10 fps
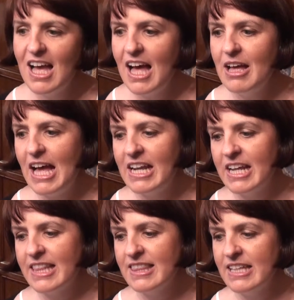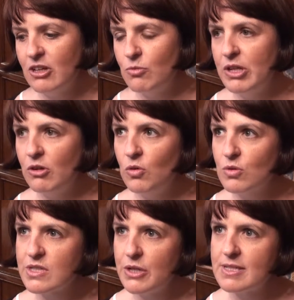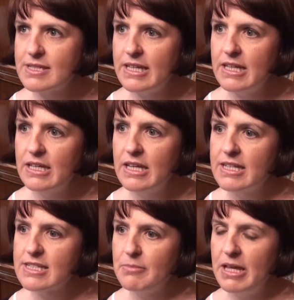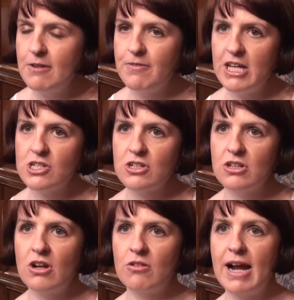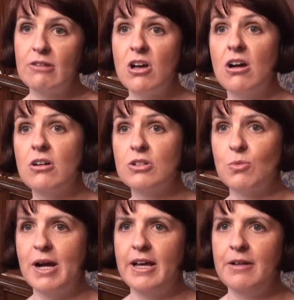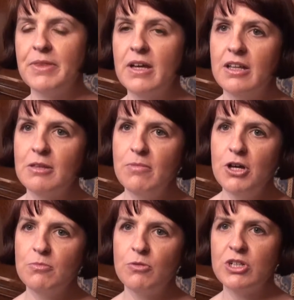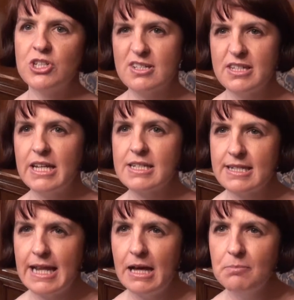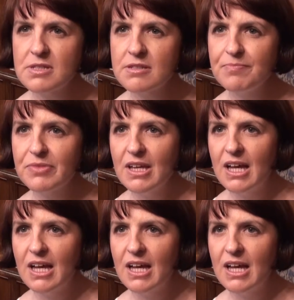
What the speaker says: And I think we'll also see some innovation around hardware. At the moment, we're just seeing slabs.